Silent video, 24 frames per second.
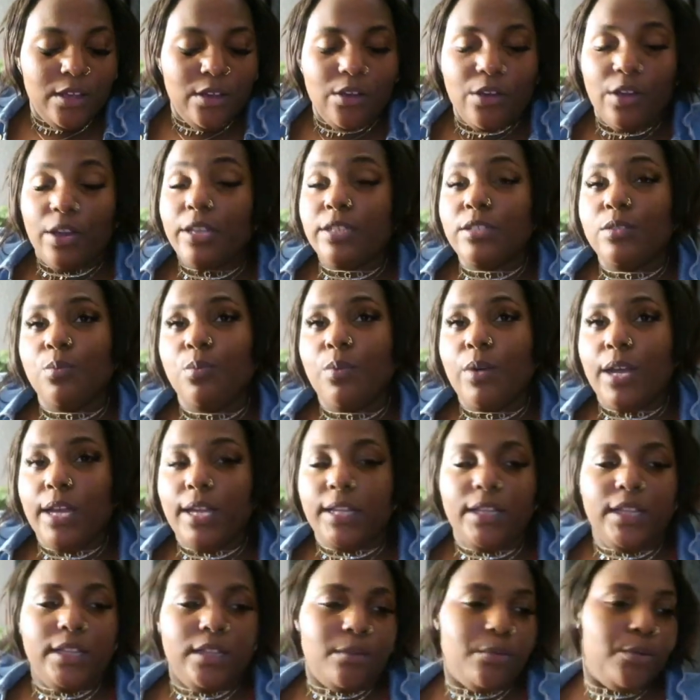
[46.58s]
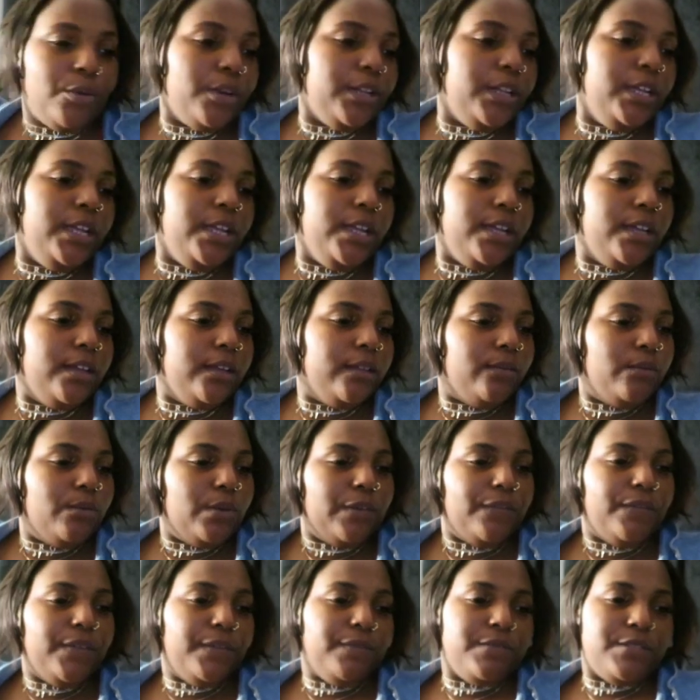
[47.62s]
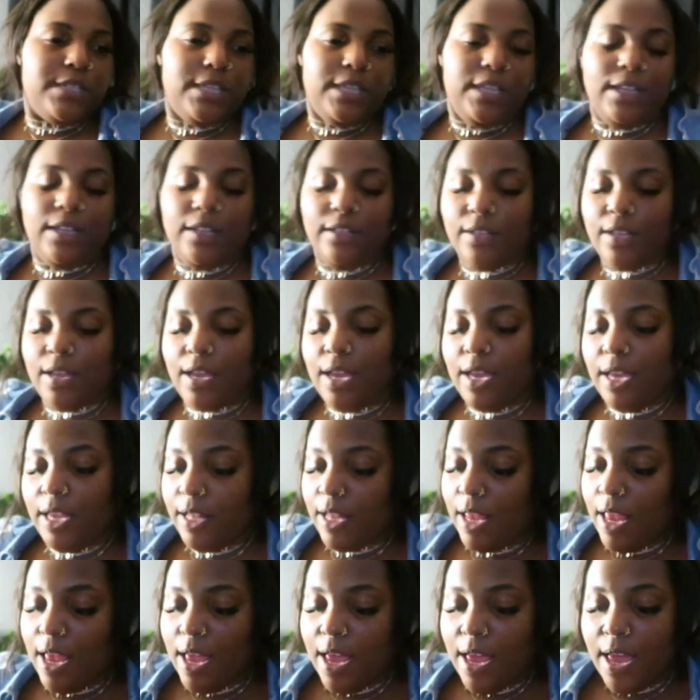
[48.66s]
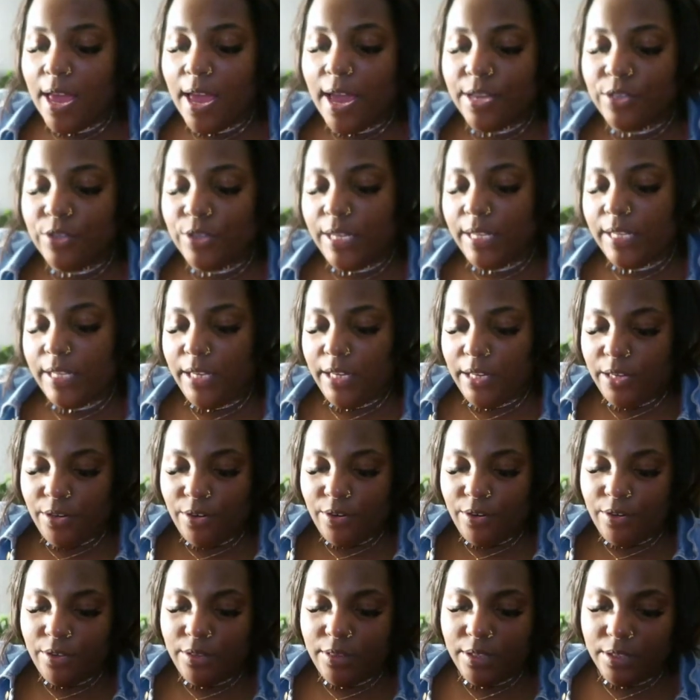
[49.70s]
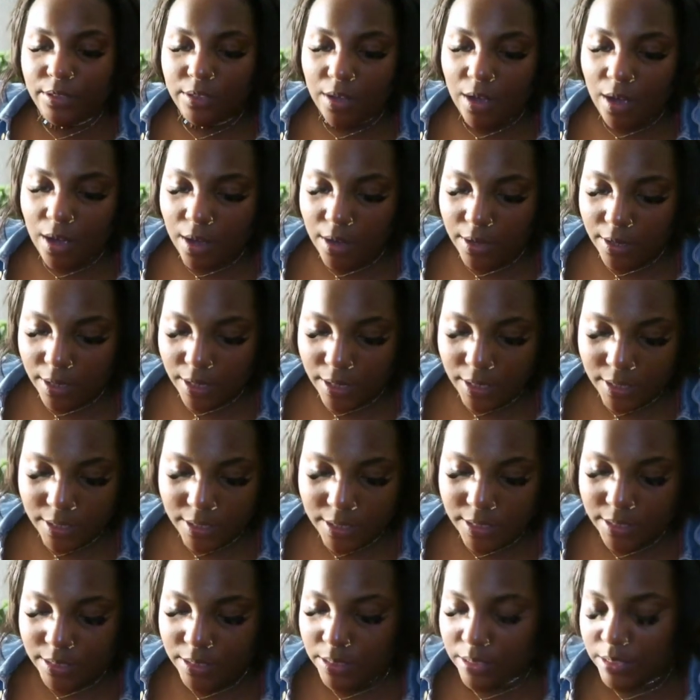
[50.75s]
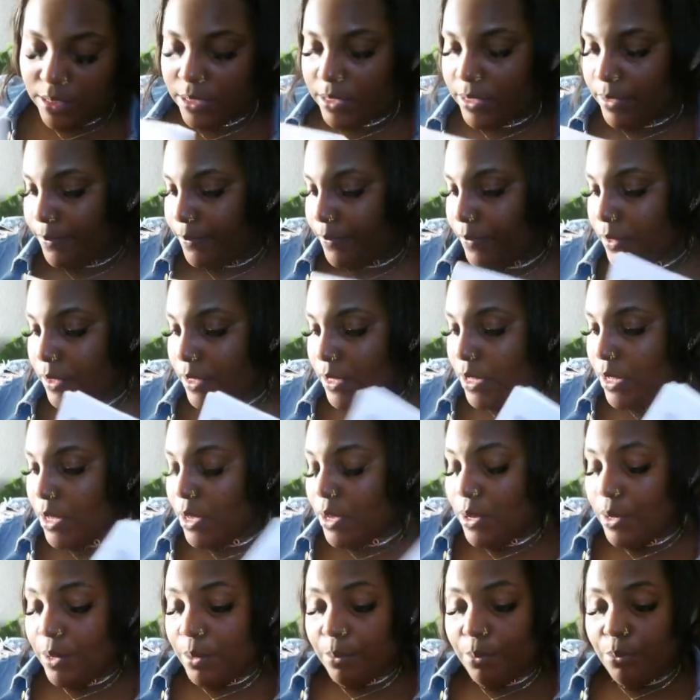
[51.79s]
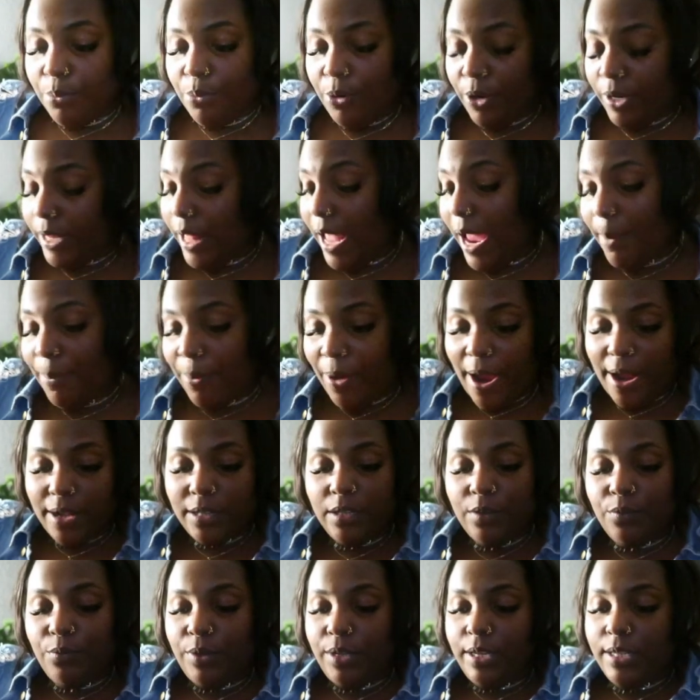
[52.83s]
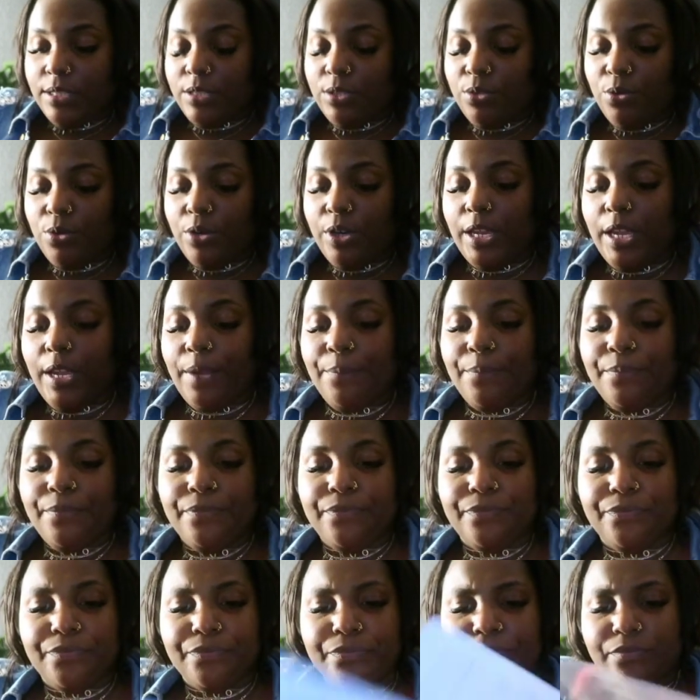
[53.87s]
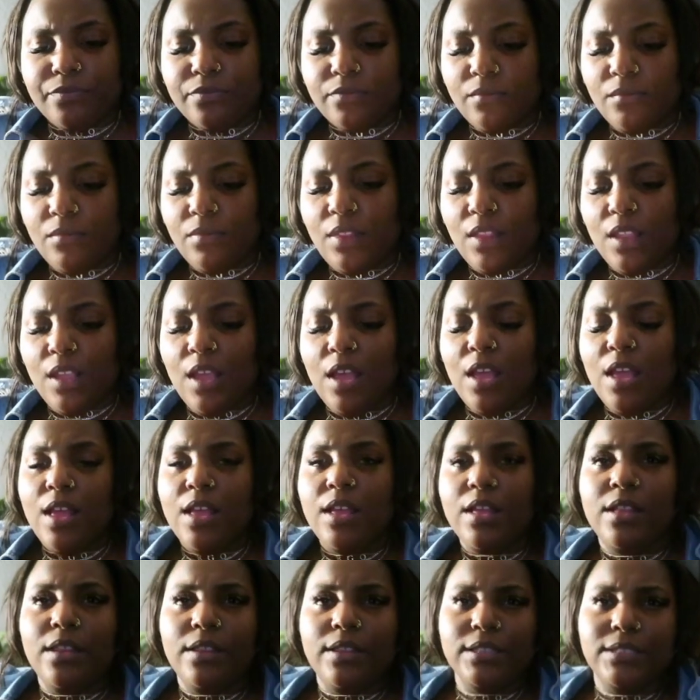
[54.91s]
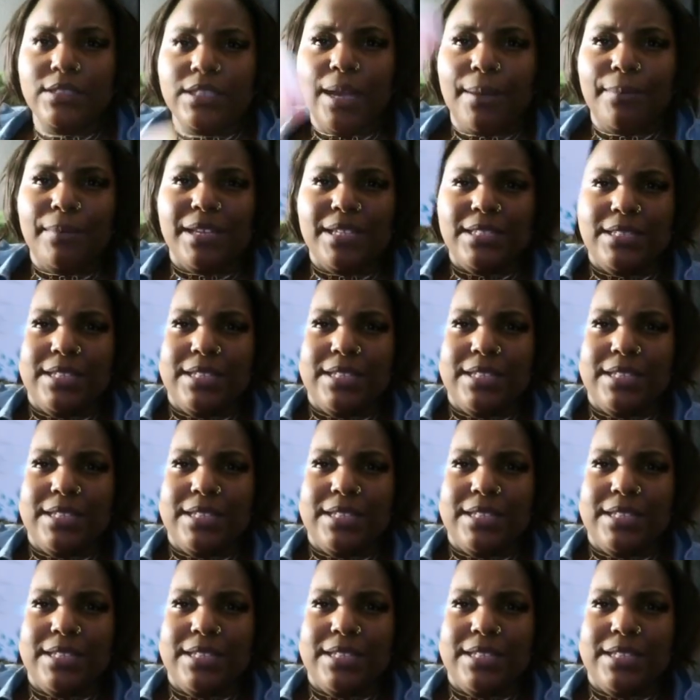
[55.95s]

or it's one in the morning 1:15, and as you can hear the dog is pretty hyperactive with his toys this time they